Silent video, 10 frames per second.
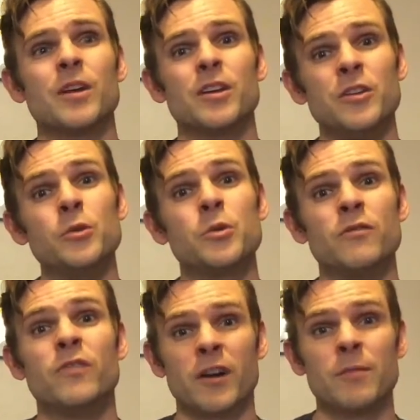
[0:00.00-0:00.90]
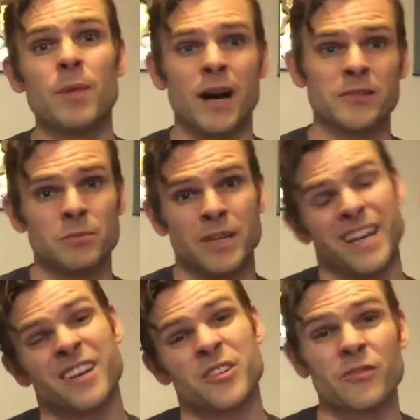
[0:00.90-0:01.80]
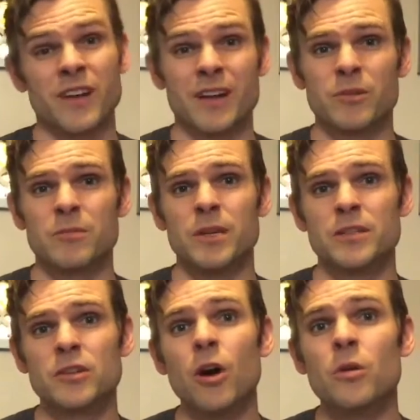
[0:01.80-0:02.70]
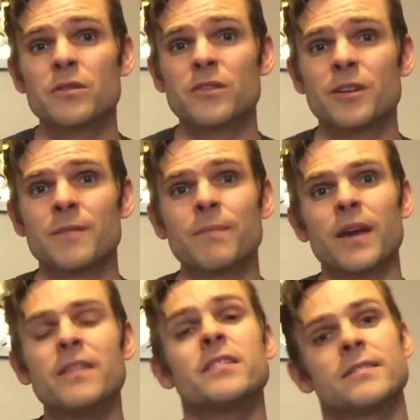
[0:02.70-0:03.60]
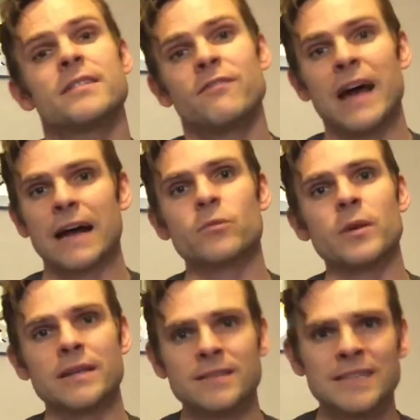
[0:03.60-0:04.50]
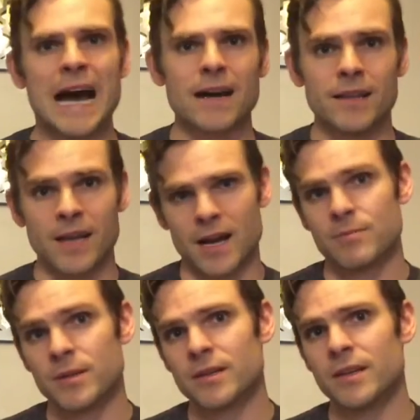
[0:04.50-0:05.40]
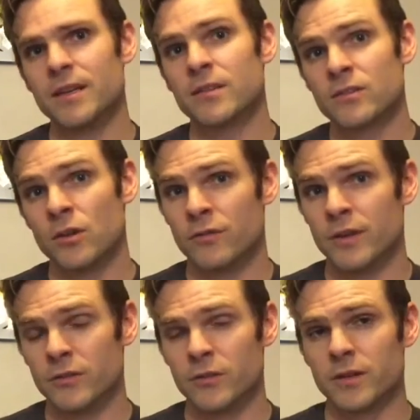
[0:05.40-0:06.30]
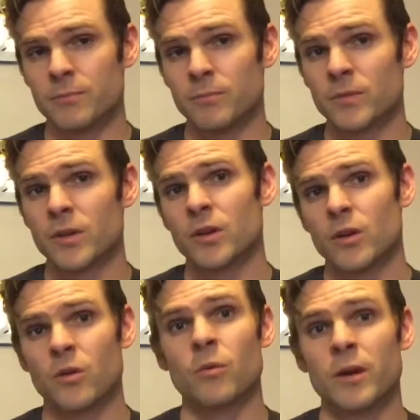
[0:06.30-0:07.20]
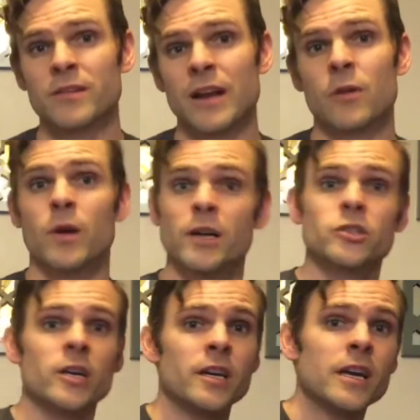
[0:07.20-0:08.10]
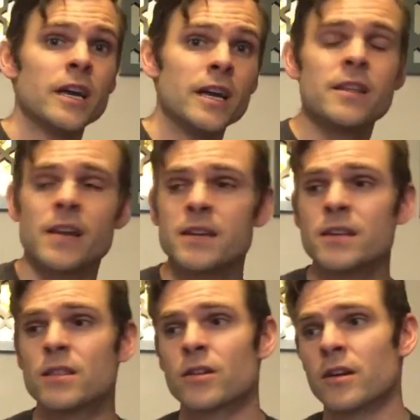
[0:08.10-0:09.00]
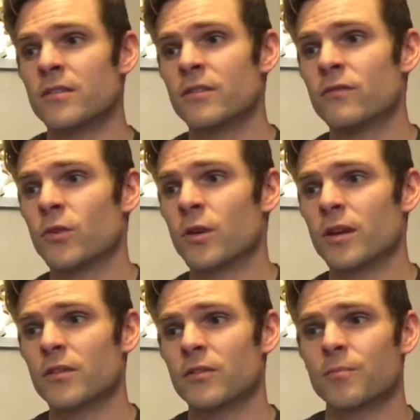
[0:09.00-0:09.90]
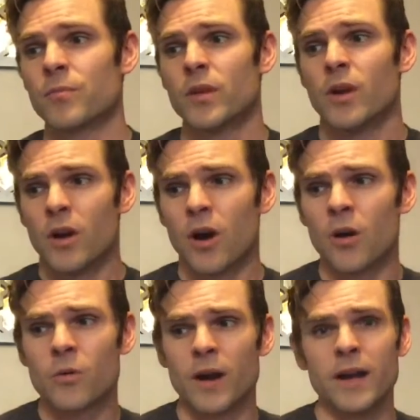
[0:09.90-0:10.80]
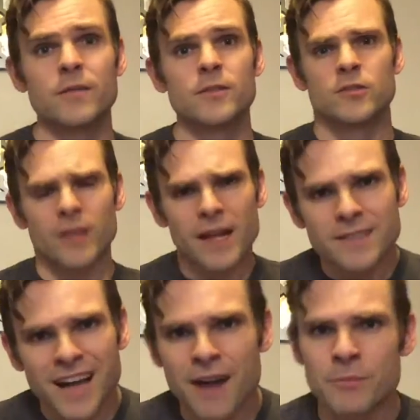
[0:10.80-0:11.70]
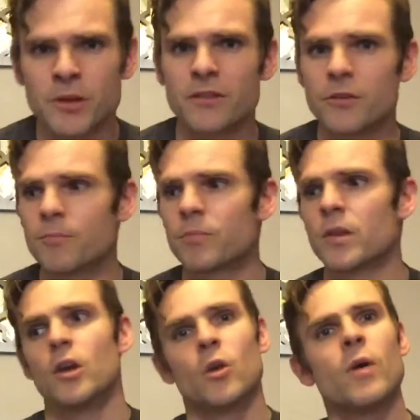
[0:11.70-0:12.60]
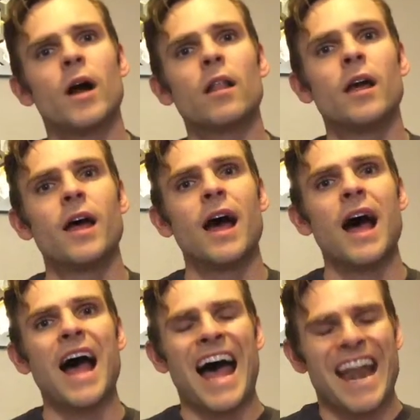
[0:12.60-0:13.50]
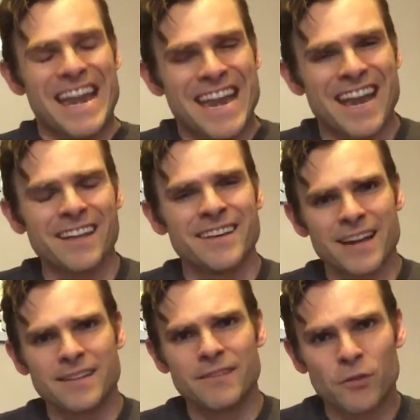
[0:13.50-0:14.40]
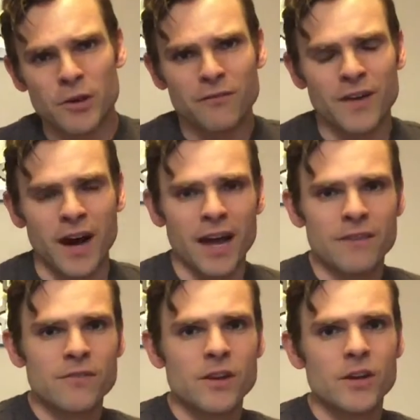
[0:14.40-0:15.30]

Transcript: you could very possibly, and your family, be toast. And this is in fact what exactly happened in the Soviet Union, or what is now Russia, in the 1930s and 40s. All right, so that's communism. Well, in 1945,